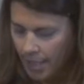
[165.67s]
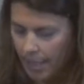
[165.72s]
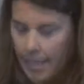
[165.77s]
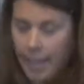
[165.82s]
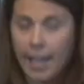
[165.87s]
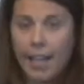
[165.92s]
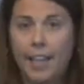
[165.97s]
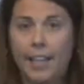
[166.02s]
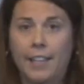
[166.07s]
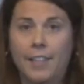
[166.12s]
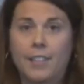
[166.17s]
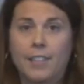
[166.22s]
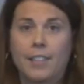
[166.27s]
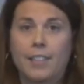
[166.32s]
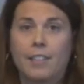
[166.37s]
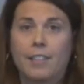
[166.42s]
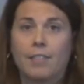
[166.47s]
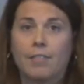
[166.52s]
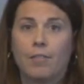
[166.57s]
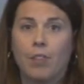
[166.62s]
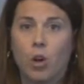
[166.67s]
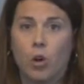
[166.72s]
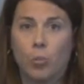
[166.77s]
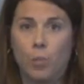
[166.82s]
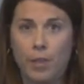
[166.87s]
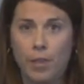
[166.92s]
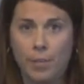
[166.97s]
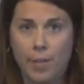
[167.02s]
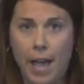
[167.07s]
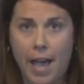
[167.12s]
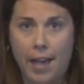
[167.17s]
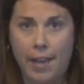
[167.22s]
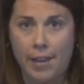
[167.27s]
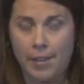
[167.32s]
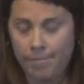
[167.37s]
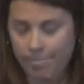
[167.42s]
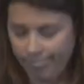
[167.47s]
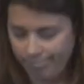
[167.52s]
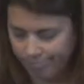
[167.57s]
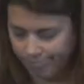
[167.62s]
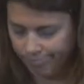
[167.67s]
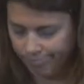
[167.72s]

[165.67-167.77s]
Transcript: and open the bottom.